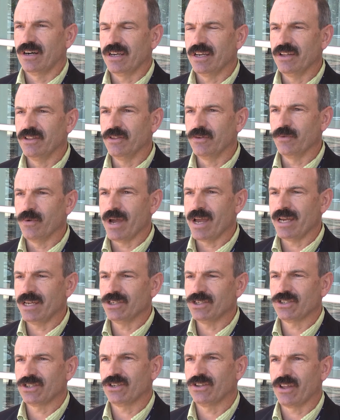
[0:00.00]
in the
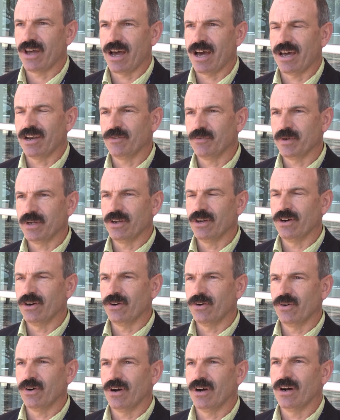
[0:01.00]
range that we
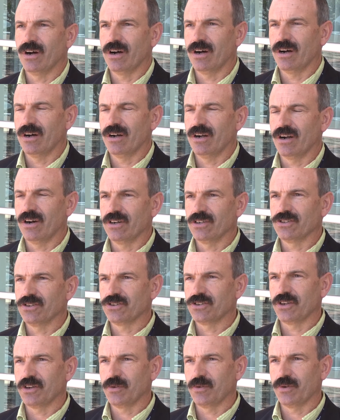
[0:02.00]
know are
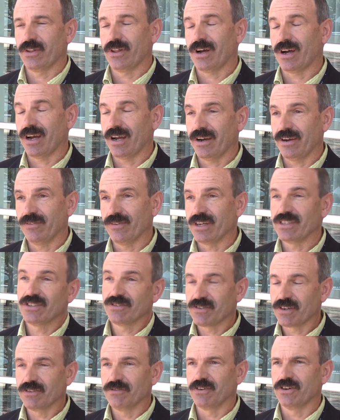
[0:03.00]
associated with high rates
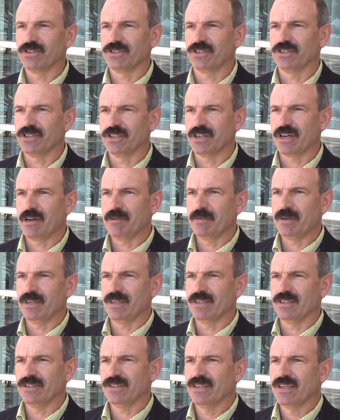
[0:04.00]
of conversion to
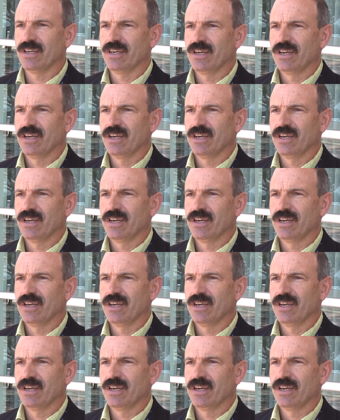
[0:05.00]
diabetes.